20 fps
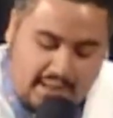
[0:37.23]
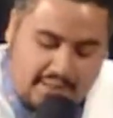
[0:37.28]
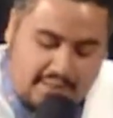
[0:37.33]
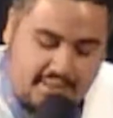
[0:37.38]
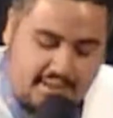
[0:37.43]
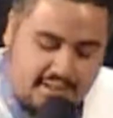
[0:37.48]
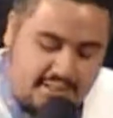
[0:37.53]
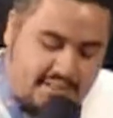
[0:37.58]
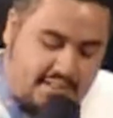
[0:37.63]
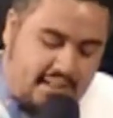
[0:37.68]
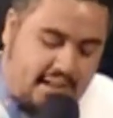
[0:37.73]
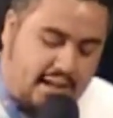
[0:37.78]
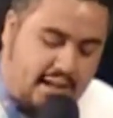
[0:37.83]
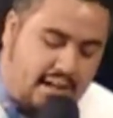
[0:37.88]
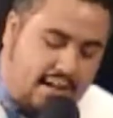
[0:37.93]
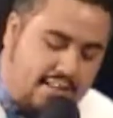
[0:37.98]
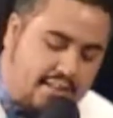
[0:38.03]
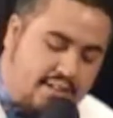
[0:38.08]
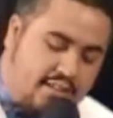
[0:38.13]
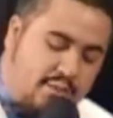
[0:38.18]

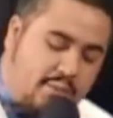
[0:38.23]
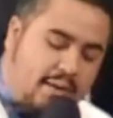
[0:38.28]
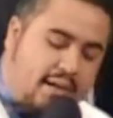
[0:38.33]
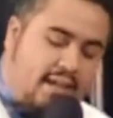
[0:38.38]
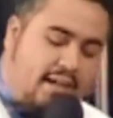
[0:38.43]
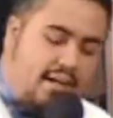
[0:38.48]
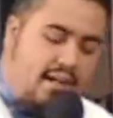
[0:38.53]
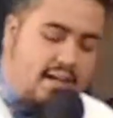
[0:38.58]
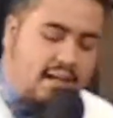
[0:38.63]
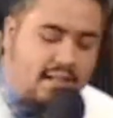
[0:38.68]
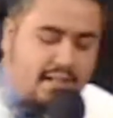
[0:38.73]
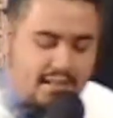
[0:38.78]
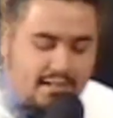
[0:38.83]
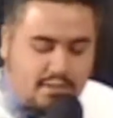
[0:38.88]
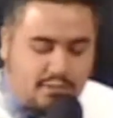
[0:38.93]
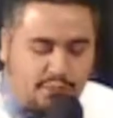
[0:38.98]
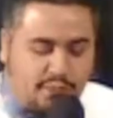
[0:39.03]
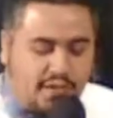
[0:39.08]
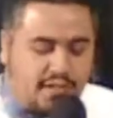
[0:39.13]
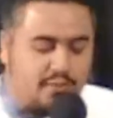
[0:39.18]
This week,
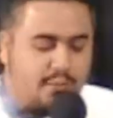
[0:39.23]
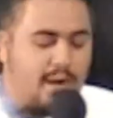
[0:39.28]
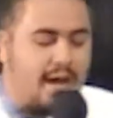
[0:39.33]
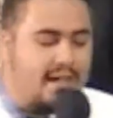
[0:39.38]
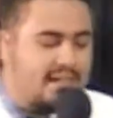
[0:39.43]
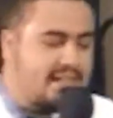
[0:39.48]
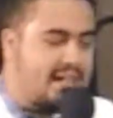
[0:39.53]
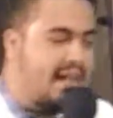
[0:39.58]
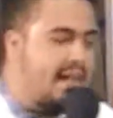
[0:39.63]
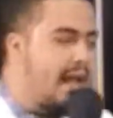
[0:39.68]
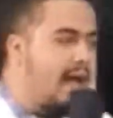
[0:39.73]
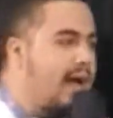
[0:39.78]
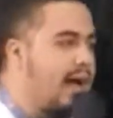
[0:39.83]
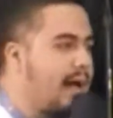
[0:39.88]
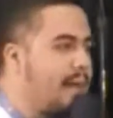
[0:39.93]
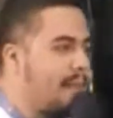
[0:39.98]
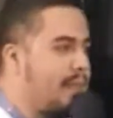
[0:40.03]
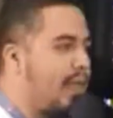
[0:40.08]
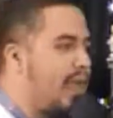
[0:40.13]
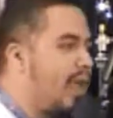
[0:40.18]
this first Wild Side,
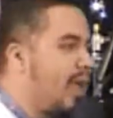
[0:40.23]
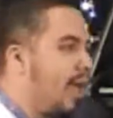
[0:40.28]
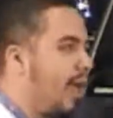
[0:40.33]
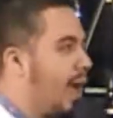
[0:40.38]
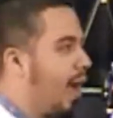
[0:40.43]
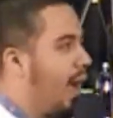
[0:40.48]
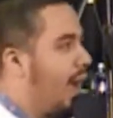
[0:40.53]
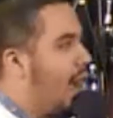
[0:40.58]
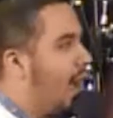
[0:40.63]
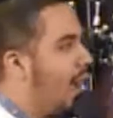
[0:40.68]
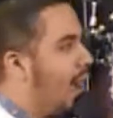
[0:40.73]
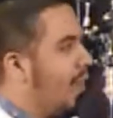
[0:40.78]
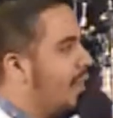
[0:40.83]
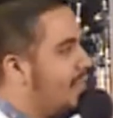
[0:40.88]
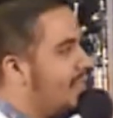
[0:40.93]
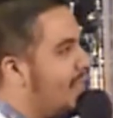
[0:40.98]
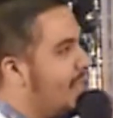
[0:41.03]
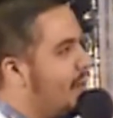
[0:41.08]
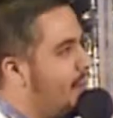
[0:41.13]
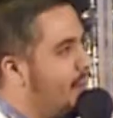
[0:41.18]
I
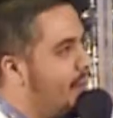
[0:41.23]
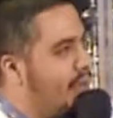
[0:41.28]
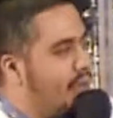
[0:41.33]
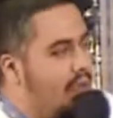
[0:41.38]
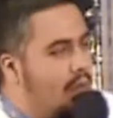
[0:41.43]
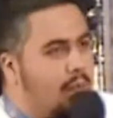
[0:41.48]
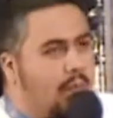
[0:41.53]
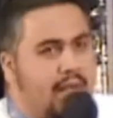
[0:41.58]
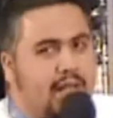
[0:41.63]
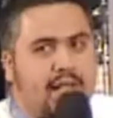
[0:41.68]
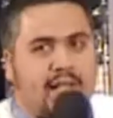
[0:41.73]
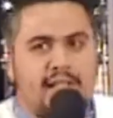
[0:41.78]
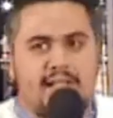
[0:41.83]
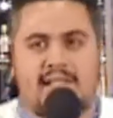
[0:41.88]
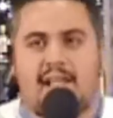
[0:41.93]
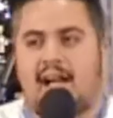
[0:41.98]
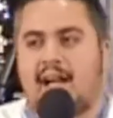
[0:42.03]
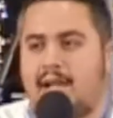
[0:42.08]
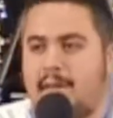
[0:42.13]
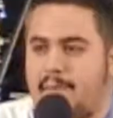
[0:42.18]
decided we need to
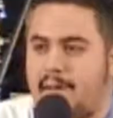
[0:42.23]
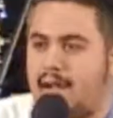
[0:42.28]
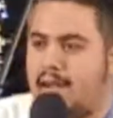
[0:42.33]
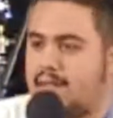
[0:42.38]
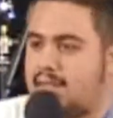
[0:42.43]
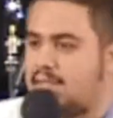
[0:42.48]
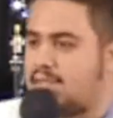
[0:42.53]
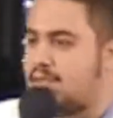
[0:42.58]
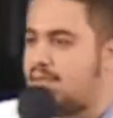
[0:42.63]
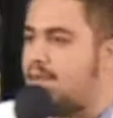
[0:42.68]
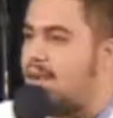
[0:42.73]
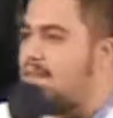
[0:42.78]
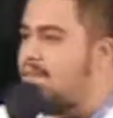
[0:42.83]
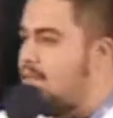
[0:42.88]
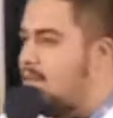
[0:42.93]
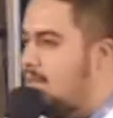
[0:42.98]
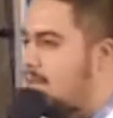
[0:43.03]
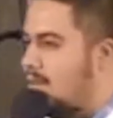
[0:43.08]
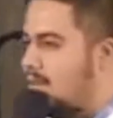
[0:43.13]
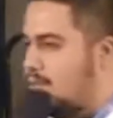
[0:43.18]
talk about
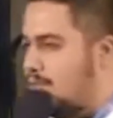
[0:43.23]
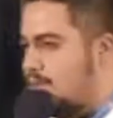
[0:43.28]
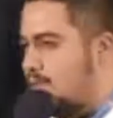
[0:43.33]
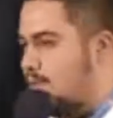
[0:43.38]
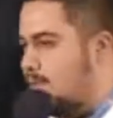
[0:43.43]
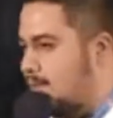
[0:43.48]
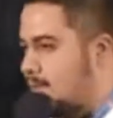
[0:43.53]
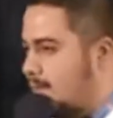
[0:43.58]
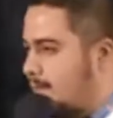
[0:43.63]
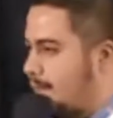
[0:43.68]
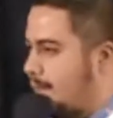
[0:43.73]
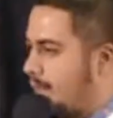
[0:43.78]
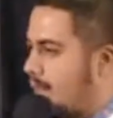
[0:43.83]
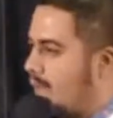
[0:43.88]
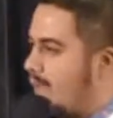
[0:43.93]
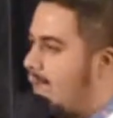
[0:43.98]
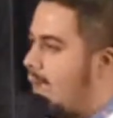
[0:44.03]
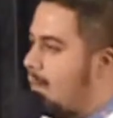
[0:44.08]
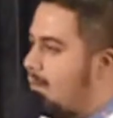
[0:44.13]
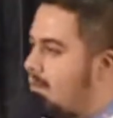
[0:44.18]
surviving middle school.
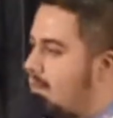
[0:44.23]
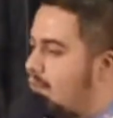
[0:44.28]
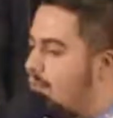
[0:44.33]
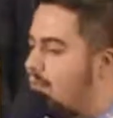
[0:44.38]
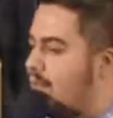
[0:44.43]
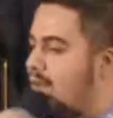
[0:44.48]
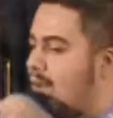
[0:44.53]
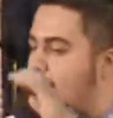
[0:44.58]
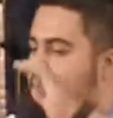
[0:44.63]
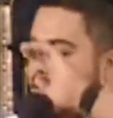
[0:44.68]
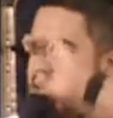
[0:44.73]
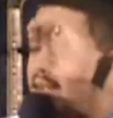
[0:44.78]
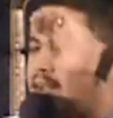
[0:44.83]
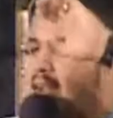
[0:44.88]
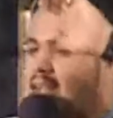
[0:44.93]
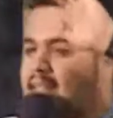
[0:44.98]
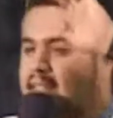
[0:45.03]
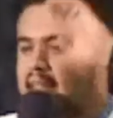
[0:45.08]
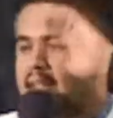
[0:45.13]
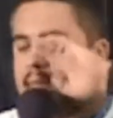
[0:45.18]
How many of you
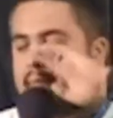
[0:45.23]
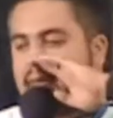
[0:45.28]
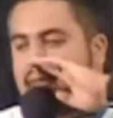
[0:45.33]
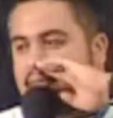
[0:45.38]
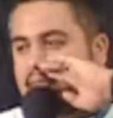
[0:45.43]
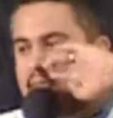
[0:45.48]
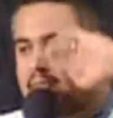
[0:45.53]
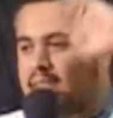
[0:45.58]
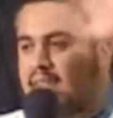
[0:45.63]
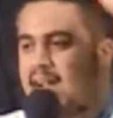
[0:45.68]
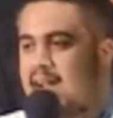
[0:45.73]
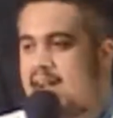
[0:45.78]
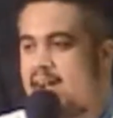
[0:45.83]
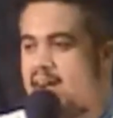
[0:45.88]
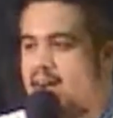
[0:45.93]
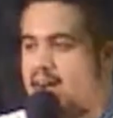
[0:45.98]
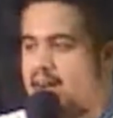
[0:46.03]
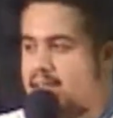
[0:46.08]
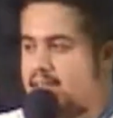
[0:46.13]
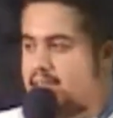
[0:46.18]
guys think middle school is kind of
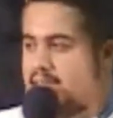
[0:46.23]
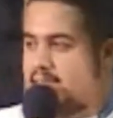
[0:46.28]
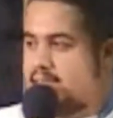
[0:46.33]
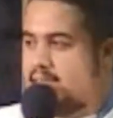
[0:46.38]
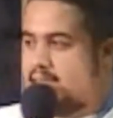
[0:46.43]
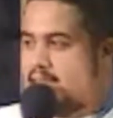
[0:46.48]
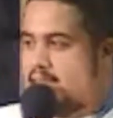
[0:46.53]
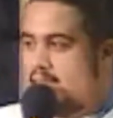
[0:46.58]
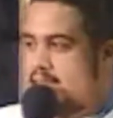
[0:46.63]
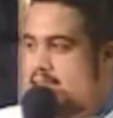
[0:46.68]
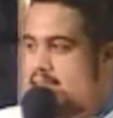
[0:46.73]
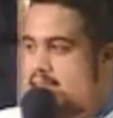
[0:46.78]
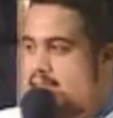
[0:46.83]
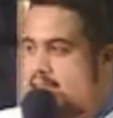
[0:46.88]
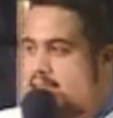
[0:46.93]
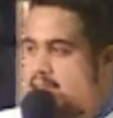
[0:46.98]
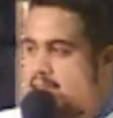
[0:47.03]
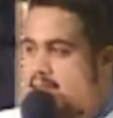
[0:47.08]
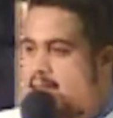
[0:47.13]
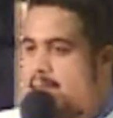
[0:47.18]
hard?
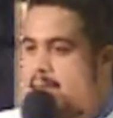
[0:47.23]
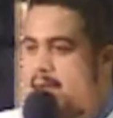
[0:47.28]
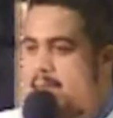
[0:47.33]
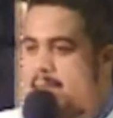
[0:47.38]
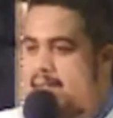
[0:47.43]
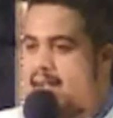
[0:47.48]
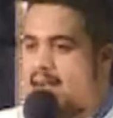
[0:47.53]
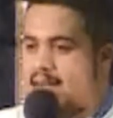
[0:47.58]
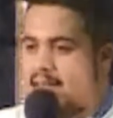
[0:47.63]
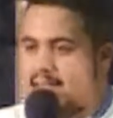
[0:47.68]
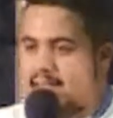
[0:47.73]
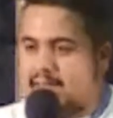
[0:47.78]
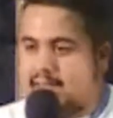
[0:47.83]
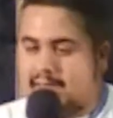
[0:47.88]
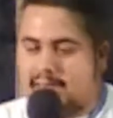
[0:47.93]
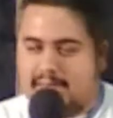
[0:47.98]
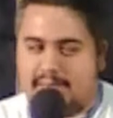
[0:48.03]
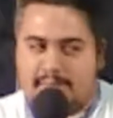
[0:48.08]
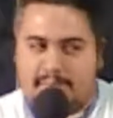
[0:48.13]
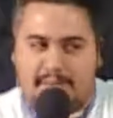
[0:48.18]
Come on, be honest.
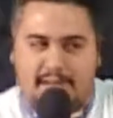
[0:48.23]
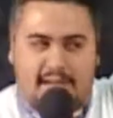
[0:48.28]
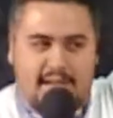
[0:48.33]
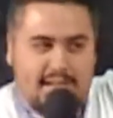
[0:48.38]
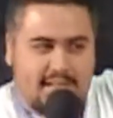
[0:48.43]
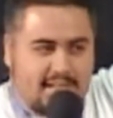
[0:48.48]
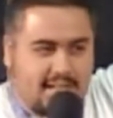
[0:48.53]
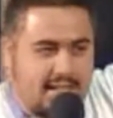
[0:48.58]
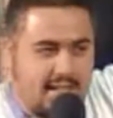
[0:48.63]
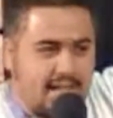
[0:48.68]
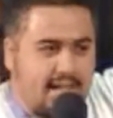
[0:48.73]
Be honest.